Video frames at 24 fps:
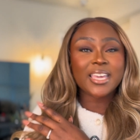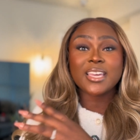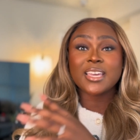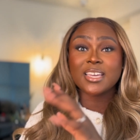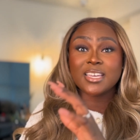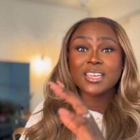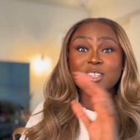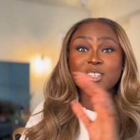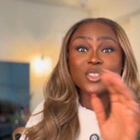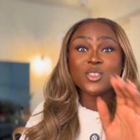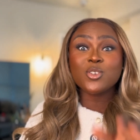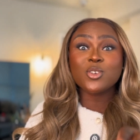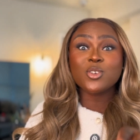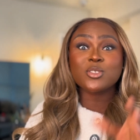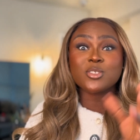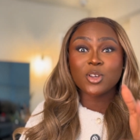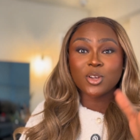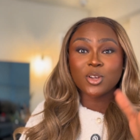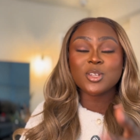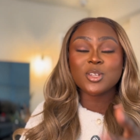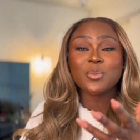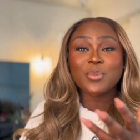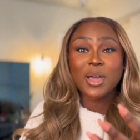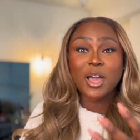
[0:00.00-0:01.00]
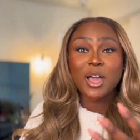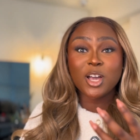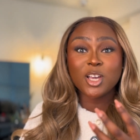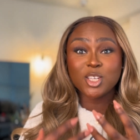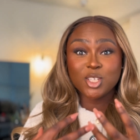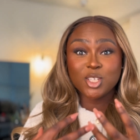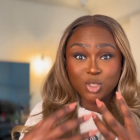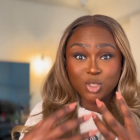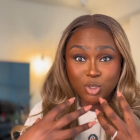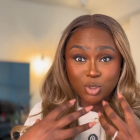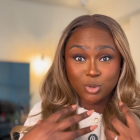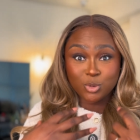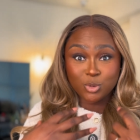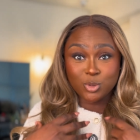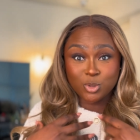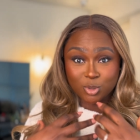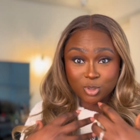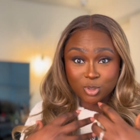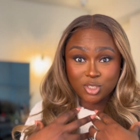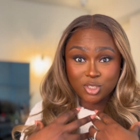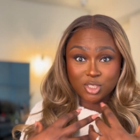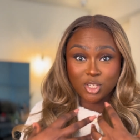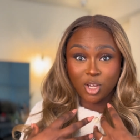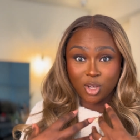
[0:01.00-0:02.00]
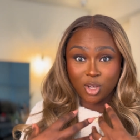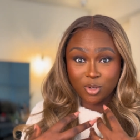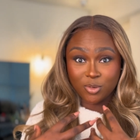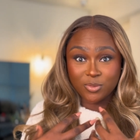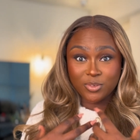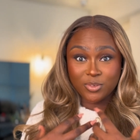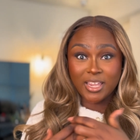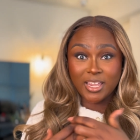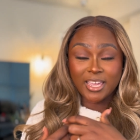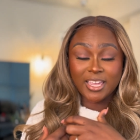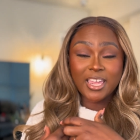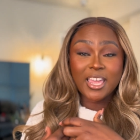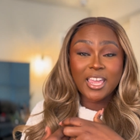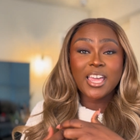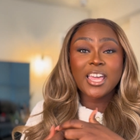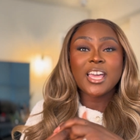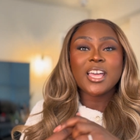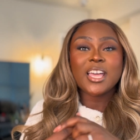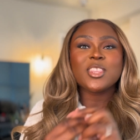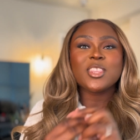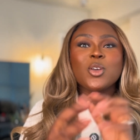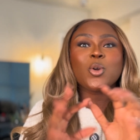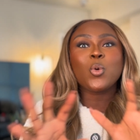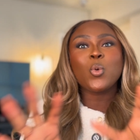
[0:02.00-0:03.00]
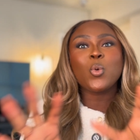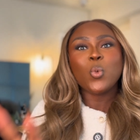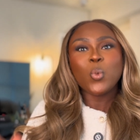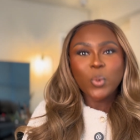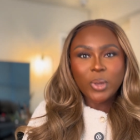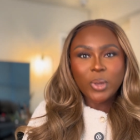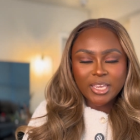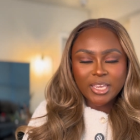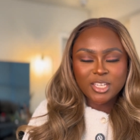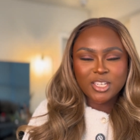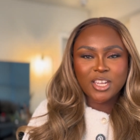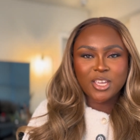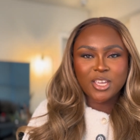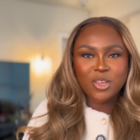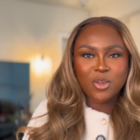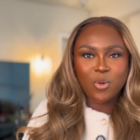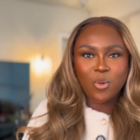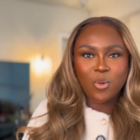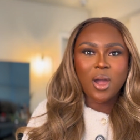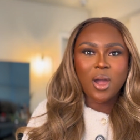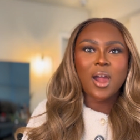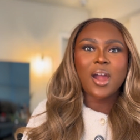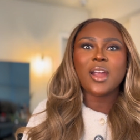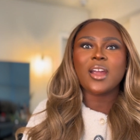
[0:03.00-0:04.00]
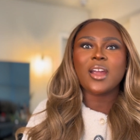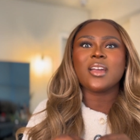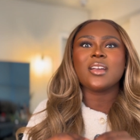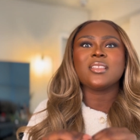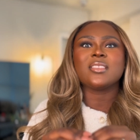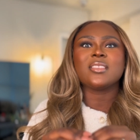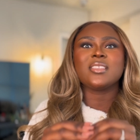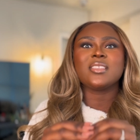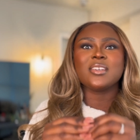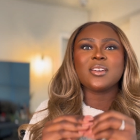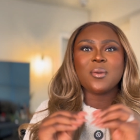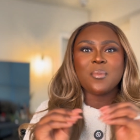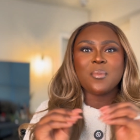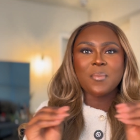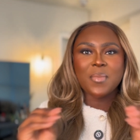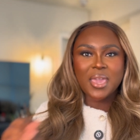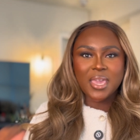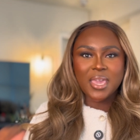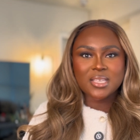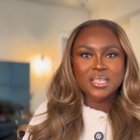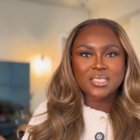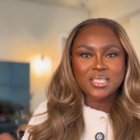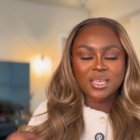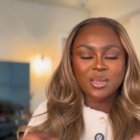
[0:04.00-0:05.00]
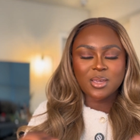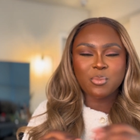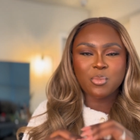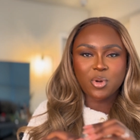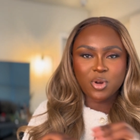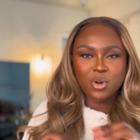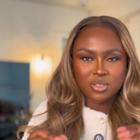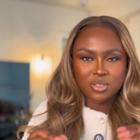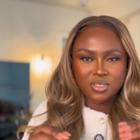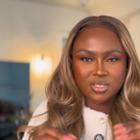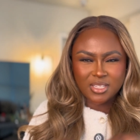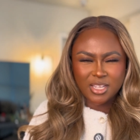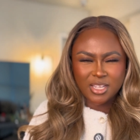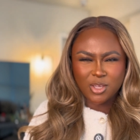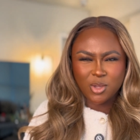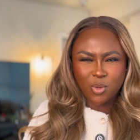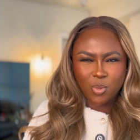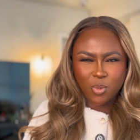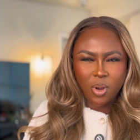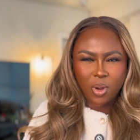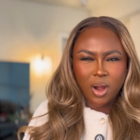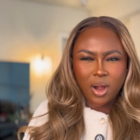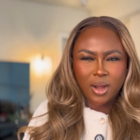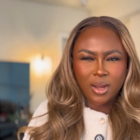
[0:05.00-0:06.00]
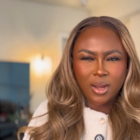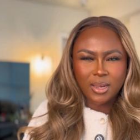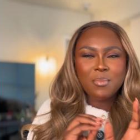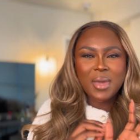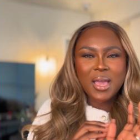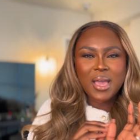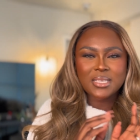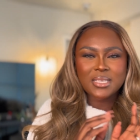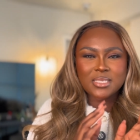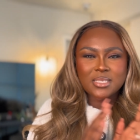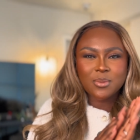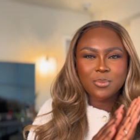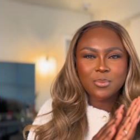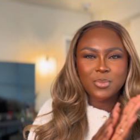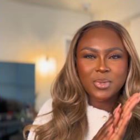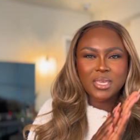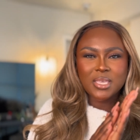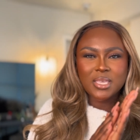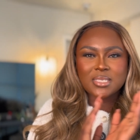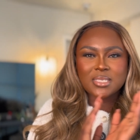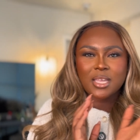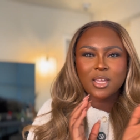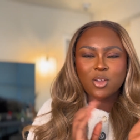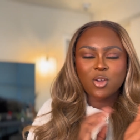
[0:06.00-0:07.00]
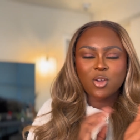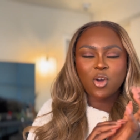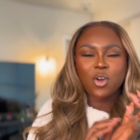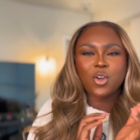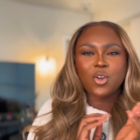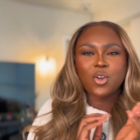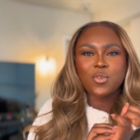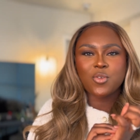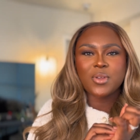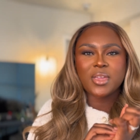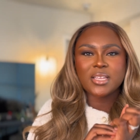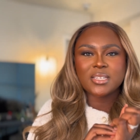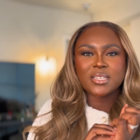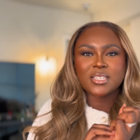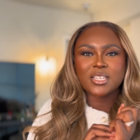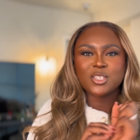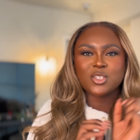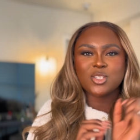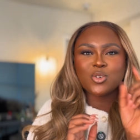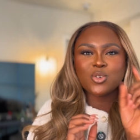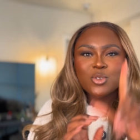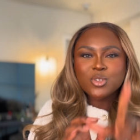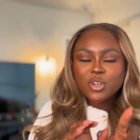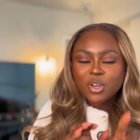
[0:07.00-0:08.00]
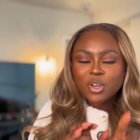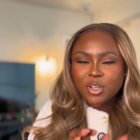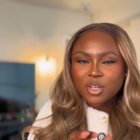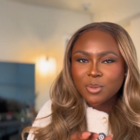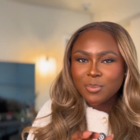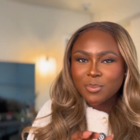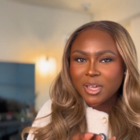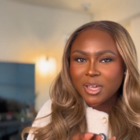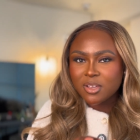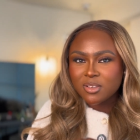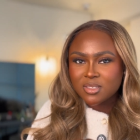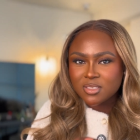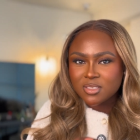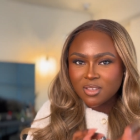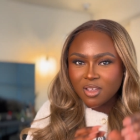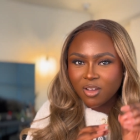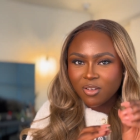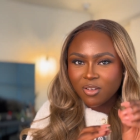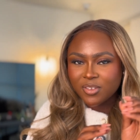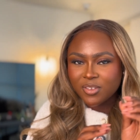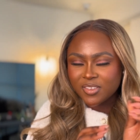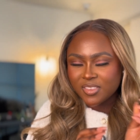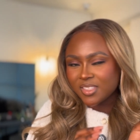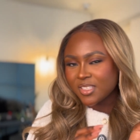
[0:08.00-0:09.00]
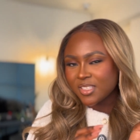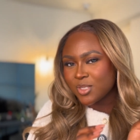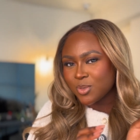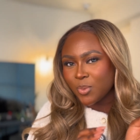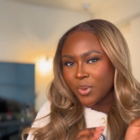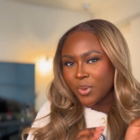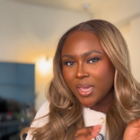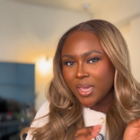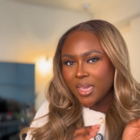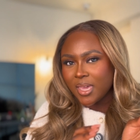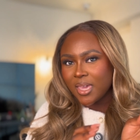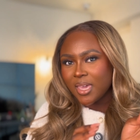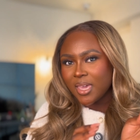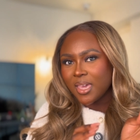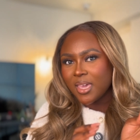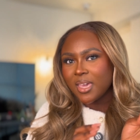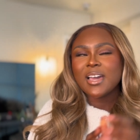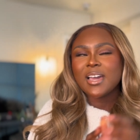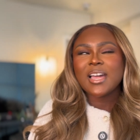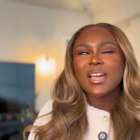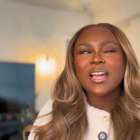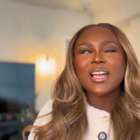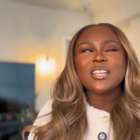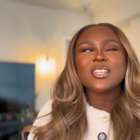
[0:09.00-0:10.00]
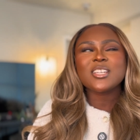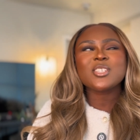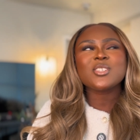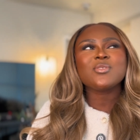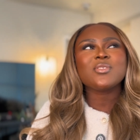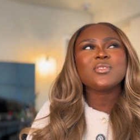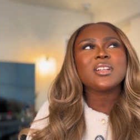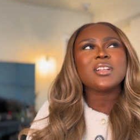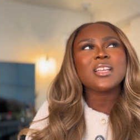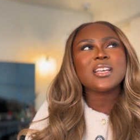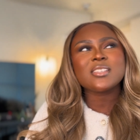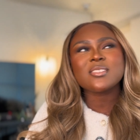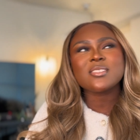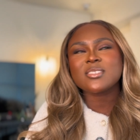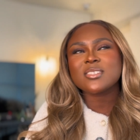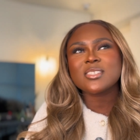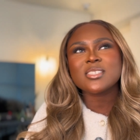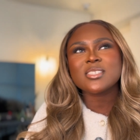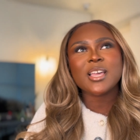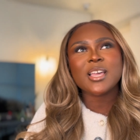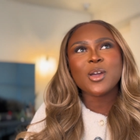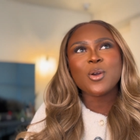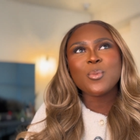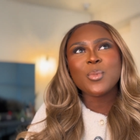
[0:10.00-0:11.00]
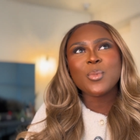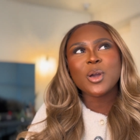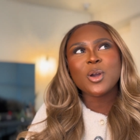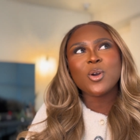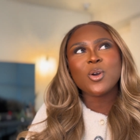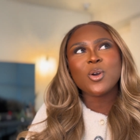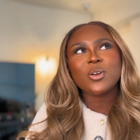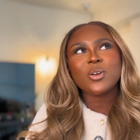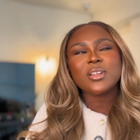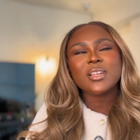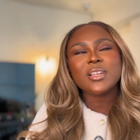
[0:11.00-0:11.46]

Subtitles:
You're talking about yourself, the queen that you are, the amazing person that you are, masterpiece that God created. You're talking about yourself in this way. I just realized, I was just like, oh my God,